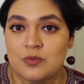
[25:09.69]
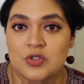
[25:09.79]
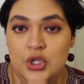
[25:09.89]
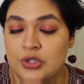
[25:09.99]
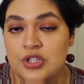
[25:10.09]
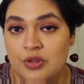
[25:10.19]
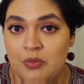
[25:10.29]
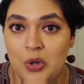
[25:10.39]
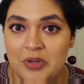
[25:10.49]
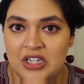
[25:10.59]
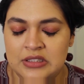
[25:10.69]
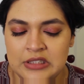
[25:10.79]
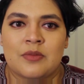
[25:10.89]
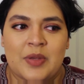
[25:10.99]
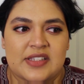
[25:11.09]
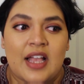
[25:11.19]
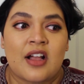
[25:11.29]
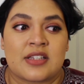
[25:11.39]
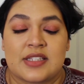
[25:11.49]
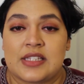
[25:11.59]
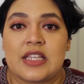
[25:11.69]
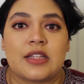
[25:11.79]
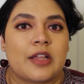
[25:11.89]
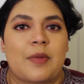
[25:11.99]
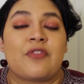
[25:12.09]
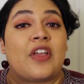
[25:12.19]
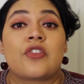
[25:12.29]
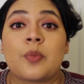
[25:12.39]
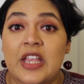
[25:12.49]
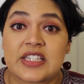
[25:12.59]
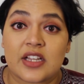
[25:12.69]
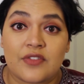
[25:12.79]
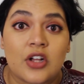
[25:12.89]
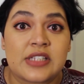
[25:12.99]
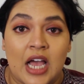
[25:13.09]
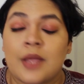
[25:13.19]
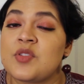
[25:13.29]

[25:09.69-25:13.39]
took to the MoMA because I got to see like my favorite painting of all time,